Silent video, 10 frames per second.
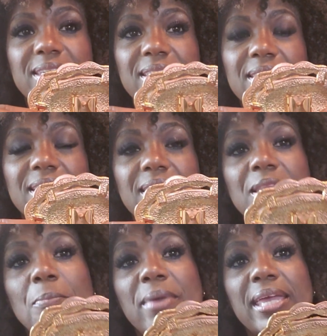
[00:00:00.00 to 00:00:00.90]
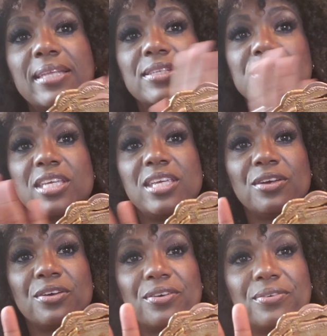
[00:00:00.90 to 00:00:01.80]
end, and the band is
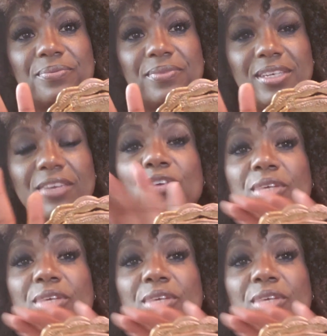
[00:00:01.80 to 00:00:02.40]
here, if you